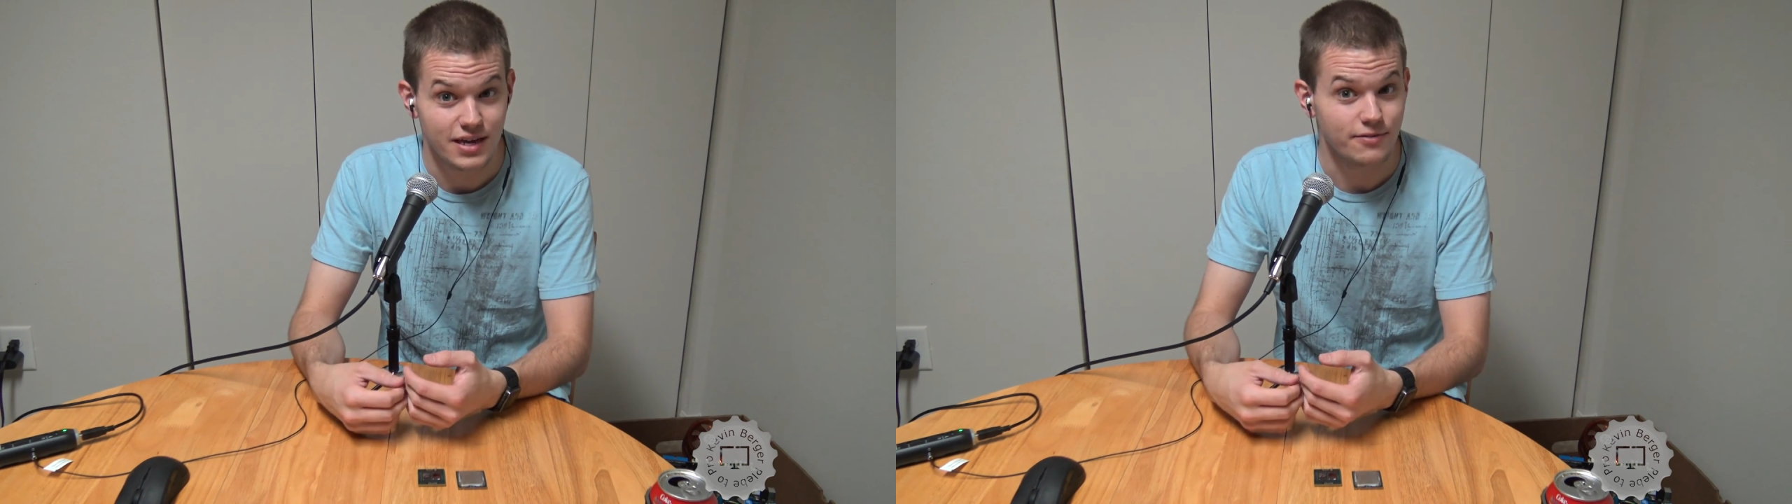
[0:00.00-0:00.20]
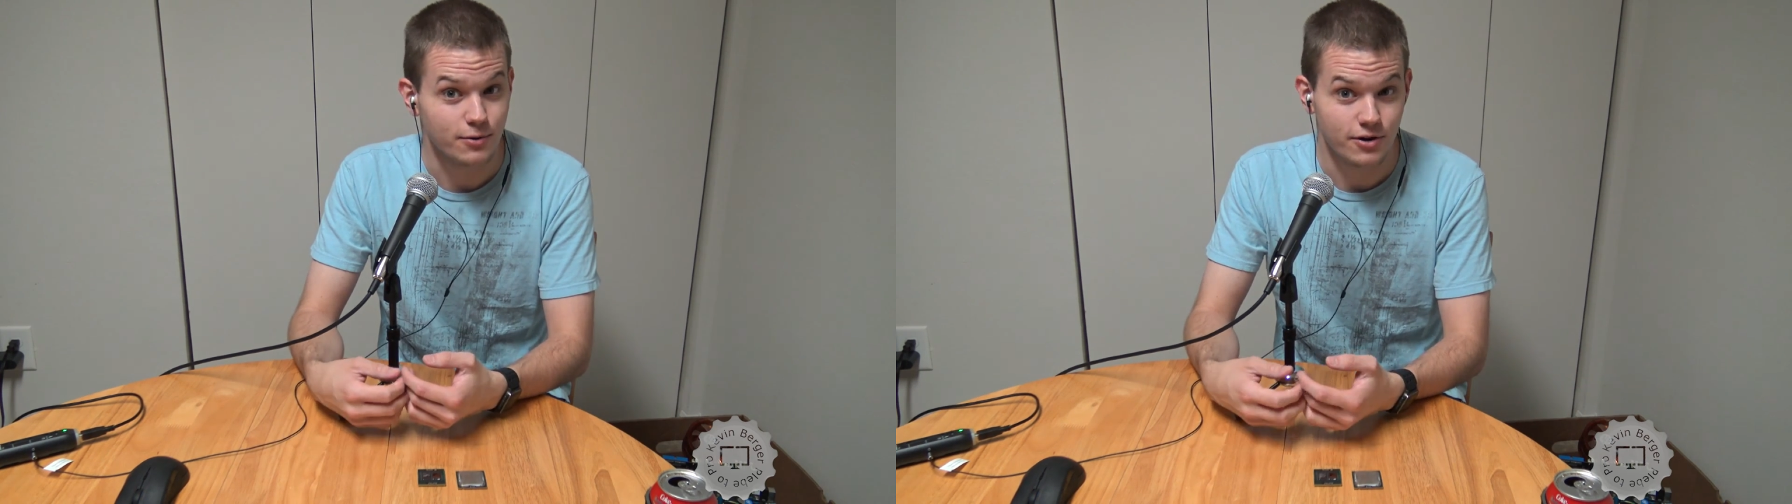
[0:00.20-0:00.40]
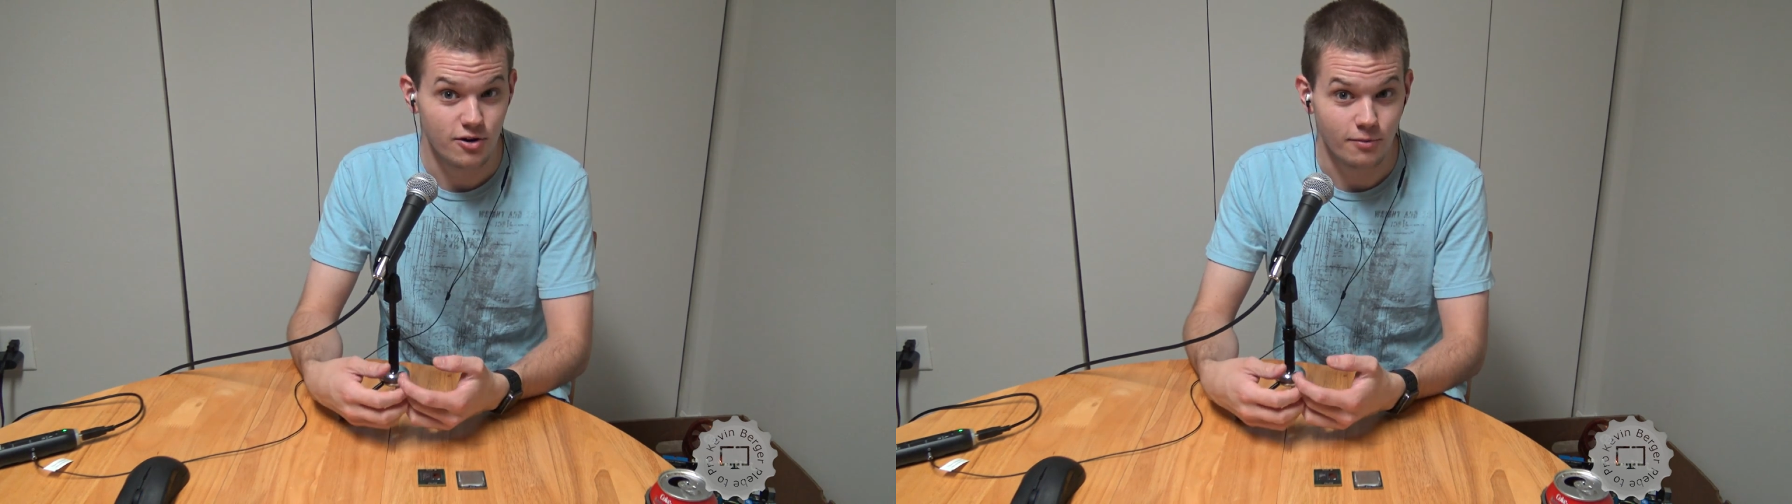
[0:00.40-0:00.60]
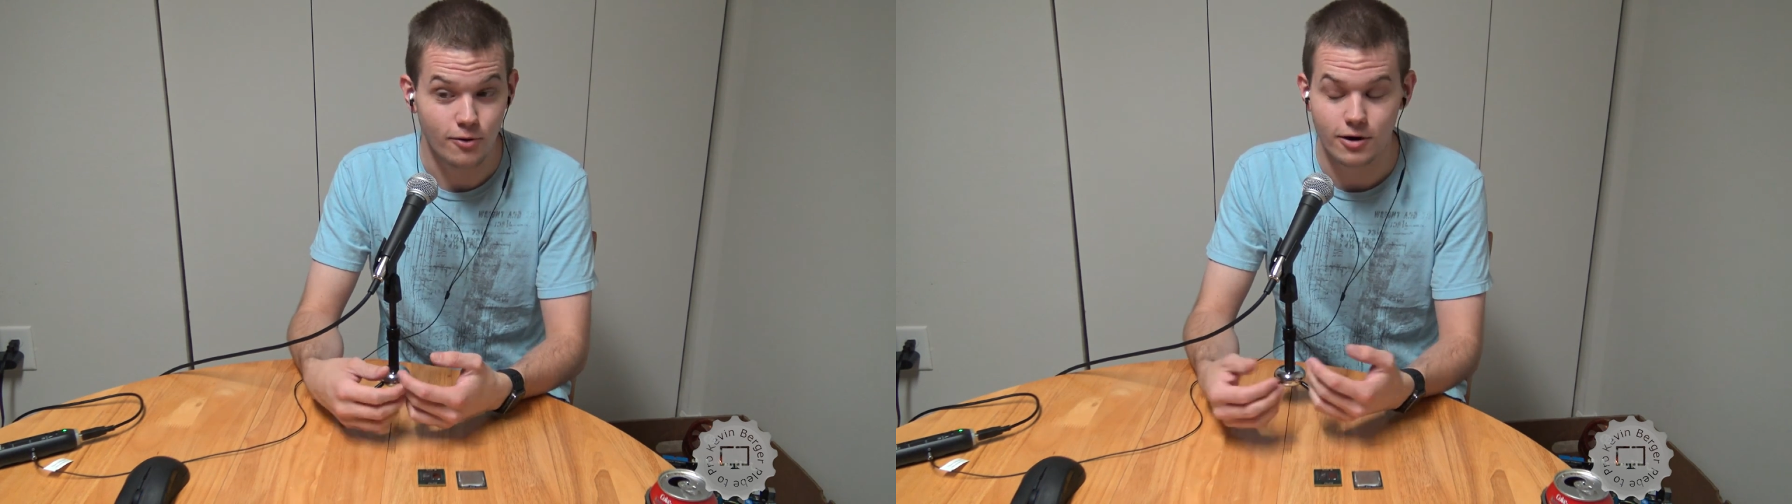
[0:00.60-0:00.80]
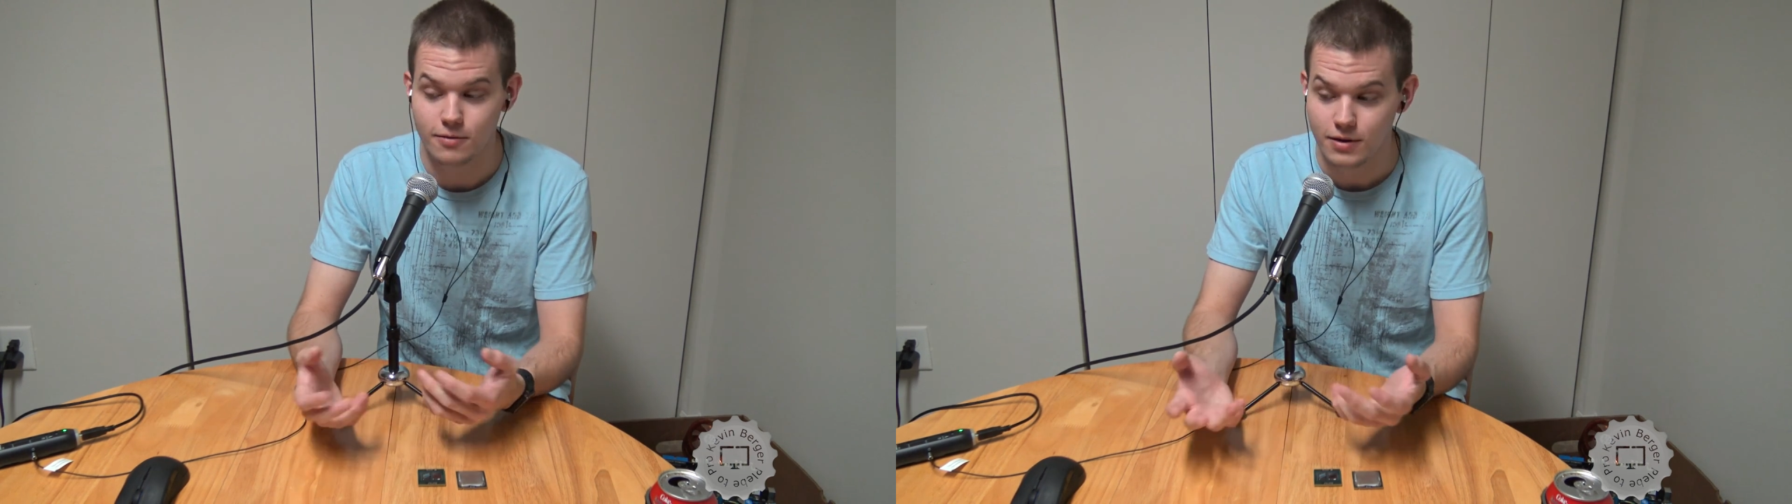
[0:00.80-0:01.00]
if you want to know
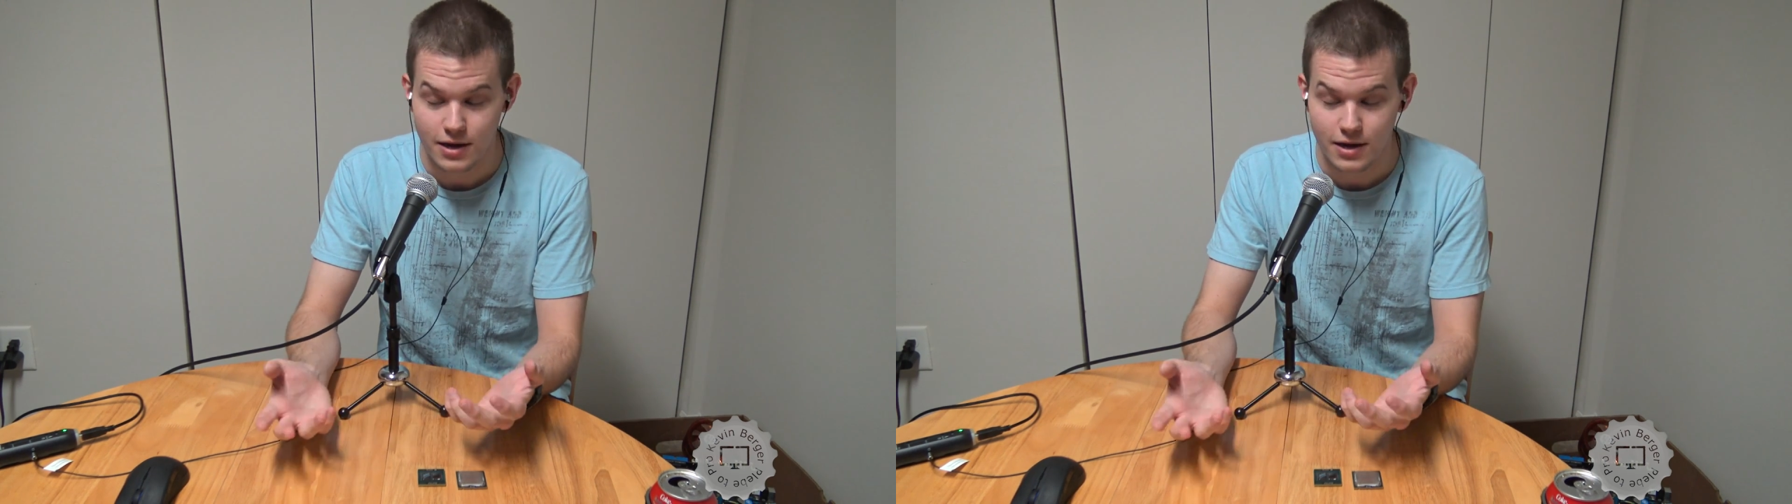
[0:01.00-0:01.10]
more,